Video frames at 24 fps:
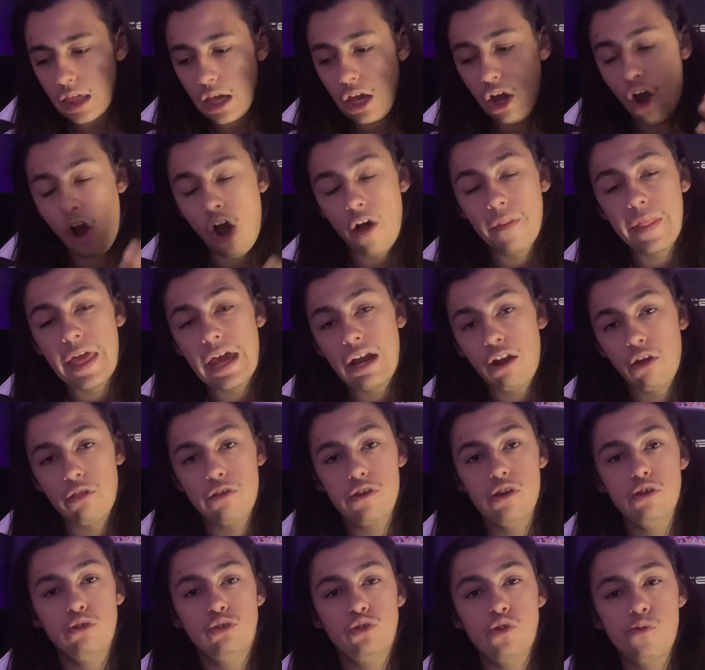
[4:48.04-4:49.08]
on that other
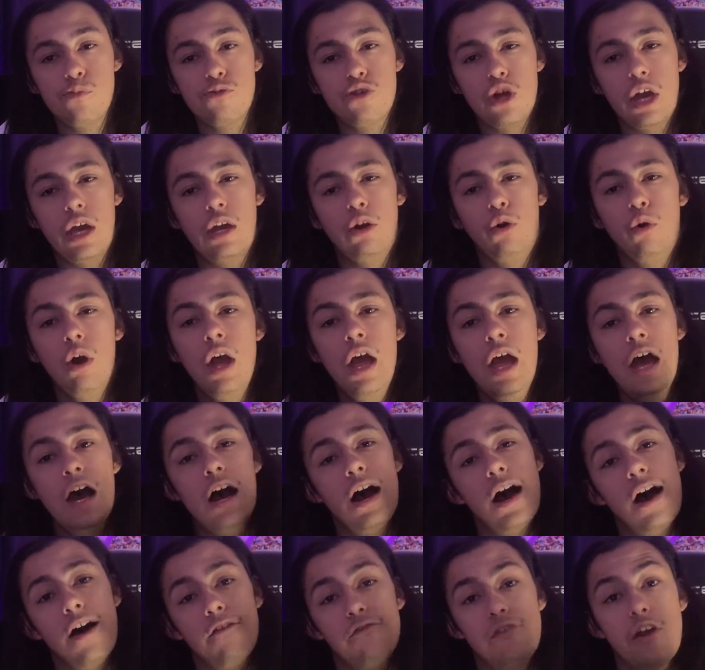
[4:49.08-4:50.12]
YouTube channel
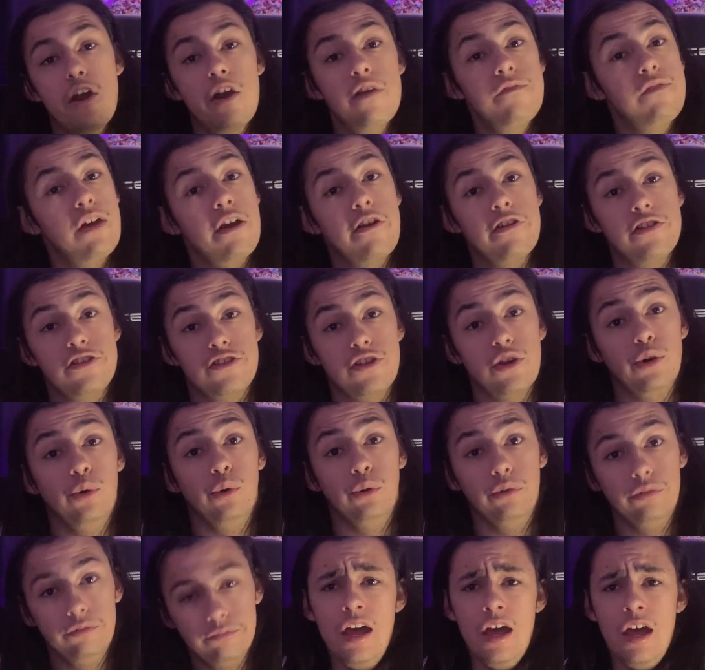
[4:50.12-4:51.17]
very, very soon.
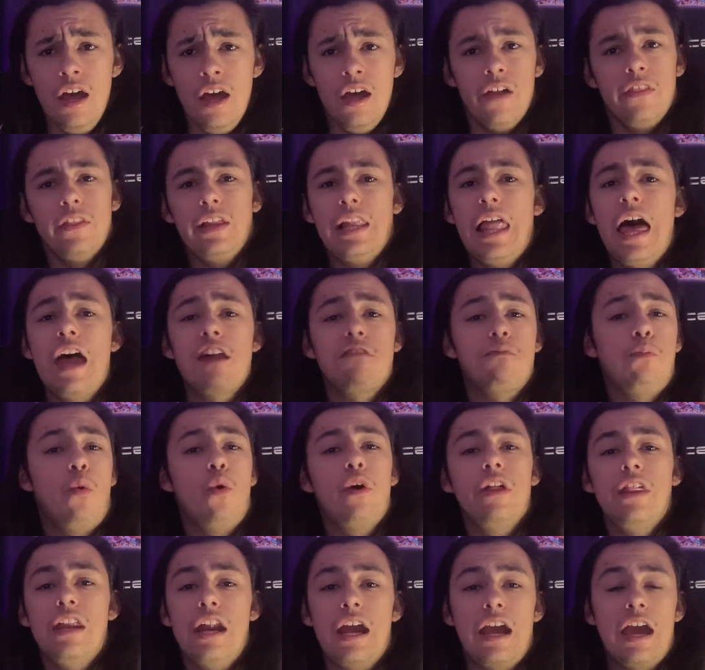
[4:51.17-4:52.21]
The last
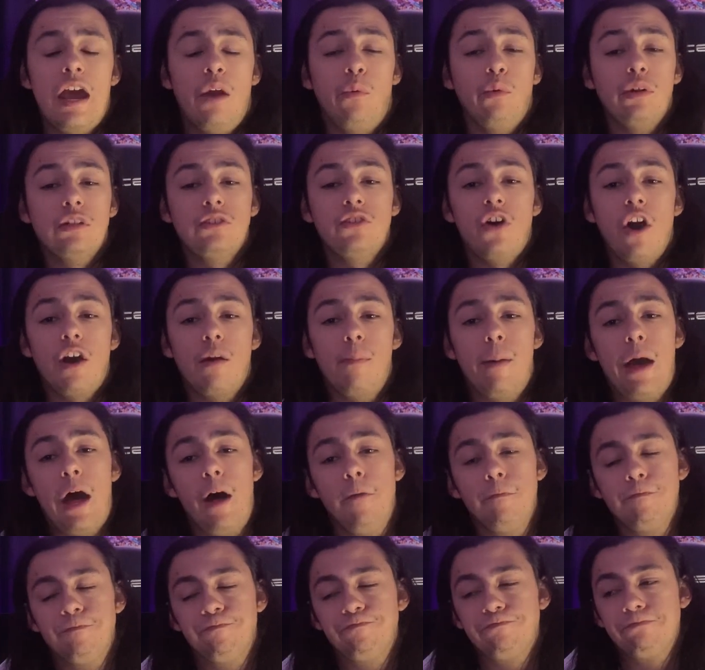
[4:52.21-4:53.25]
point that I kind of want to talk
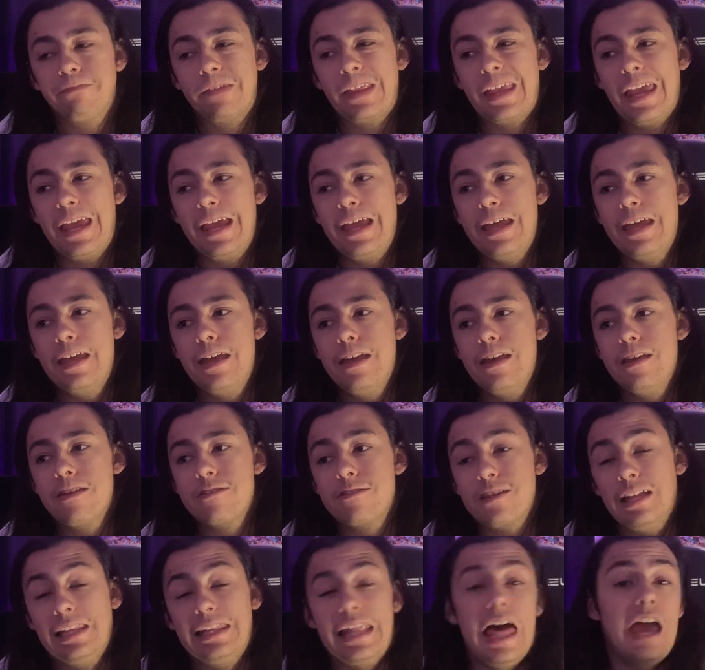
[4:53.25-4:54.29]
about
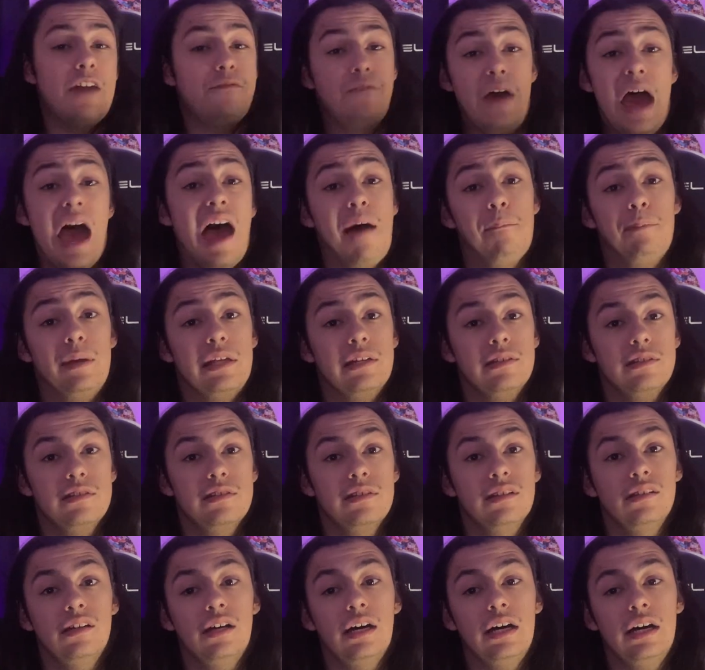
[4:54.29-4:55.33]
is life happened.
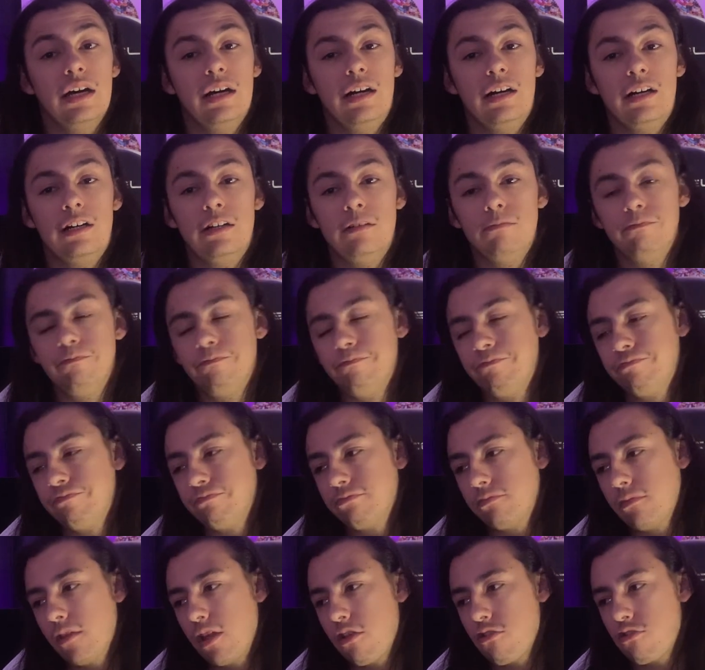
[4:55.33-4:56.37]

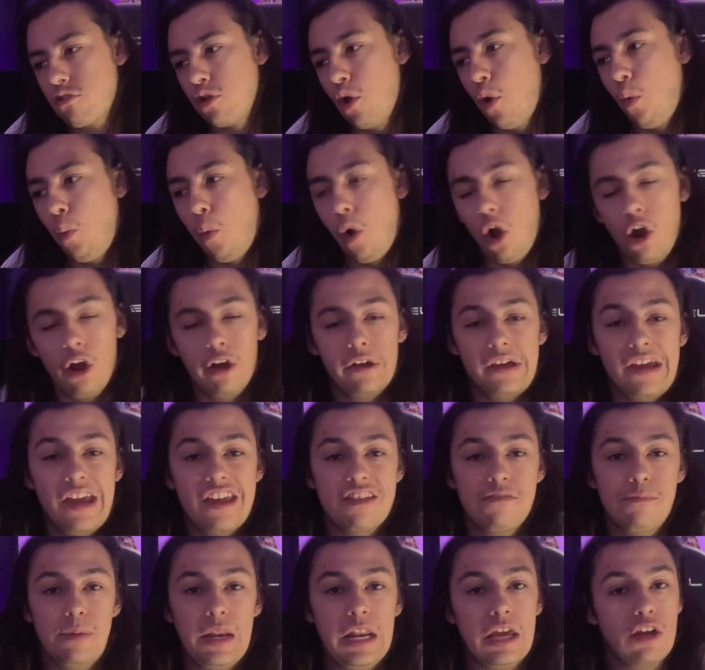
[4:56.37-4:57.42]
So work has
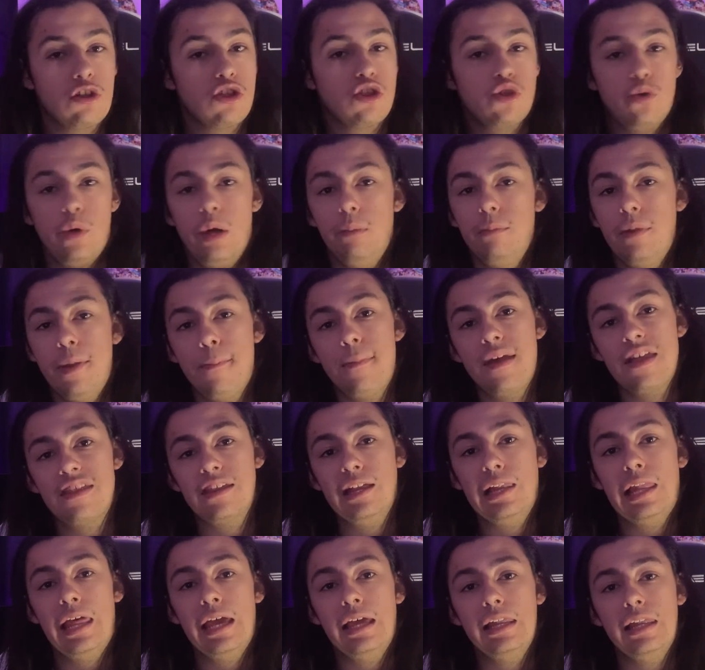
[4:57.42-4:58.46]
been extremely busy
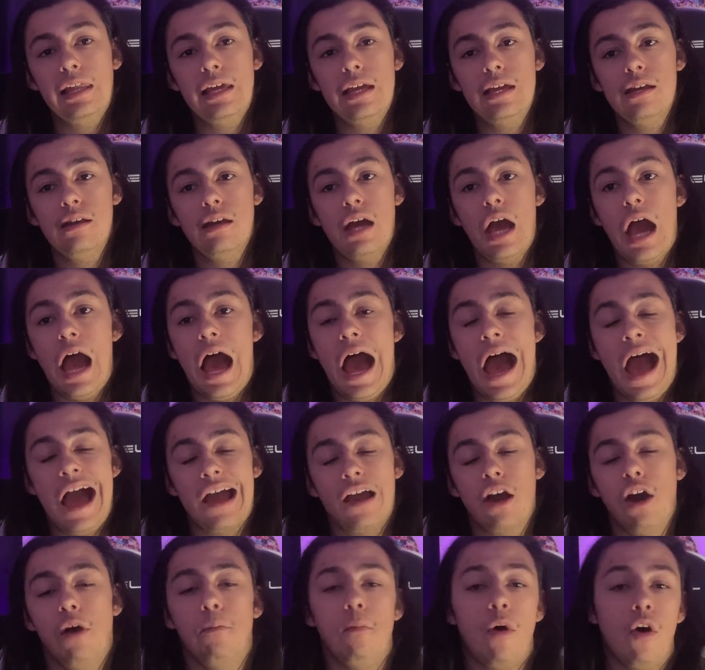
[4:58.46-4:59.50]
lately. I
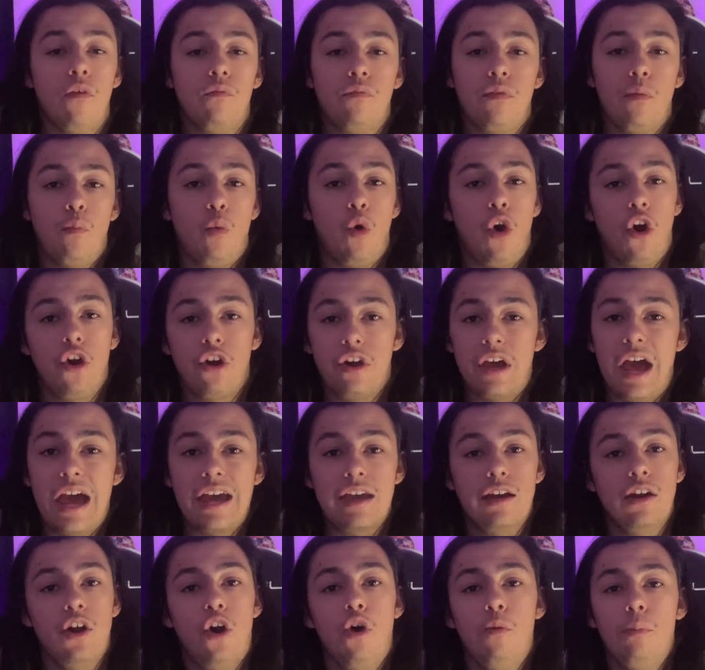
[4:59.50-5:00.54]
come home from work, I
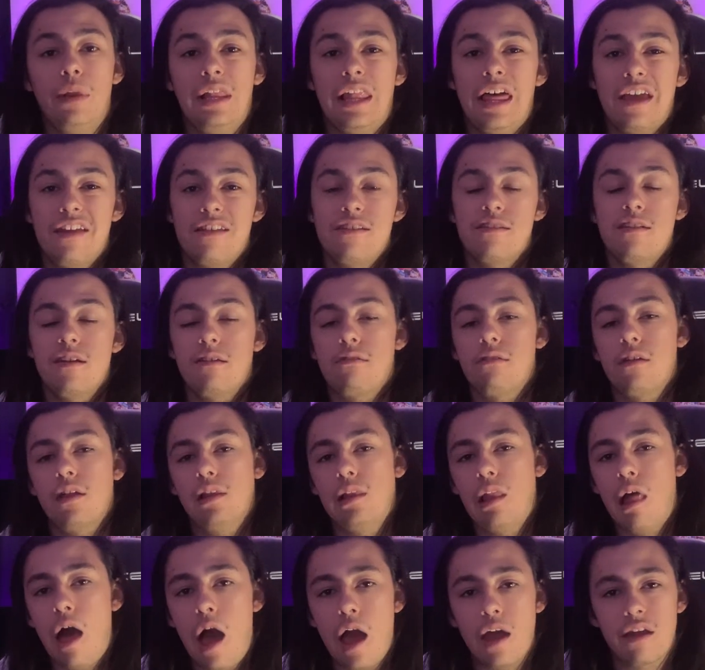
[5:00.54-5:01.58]
get home at like 6
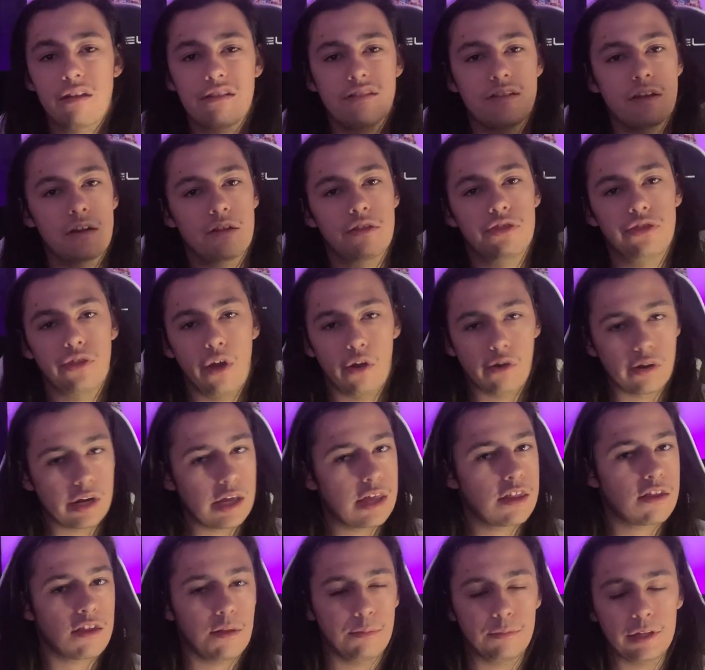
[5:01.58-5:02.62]
o'clock, 6:30,
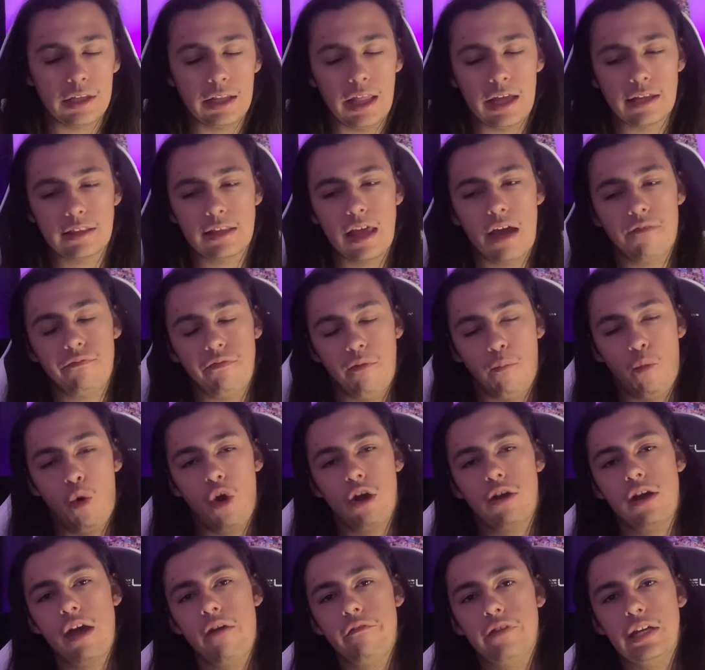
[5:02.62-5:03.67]
something like that from
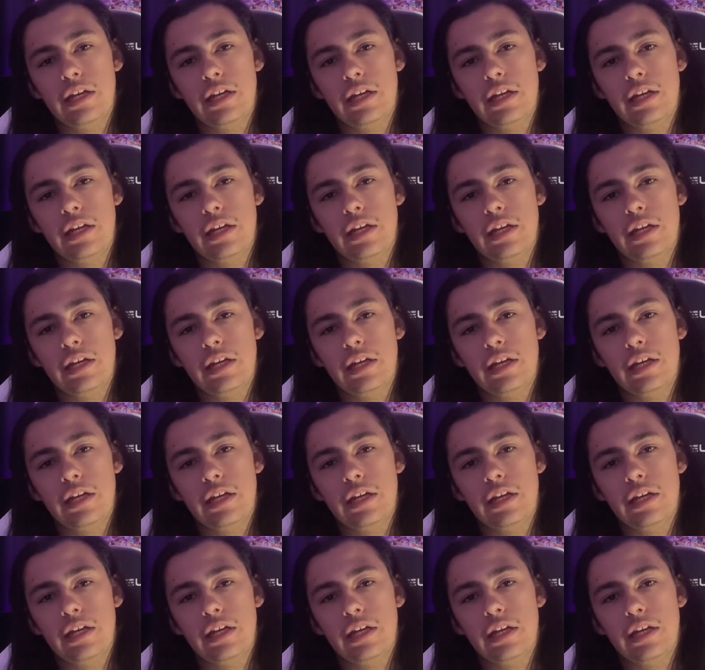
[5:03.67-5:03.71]
work every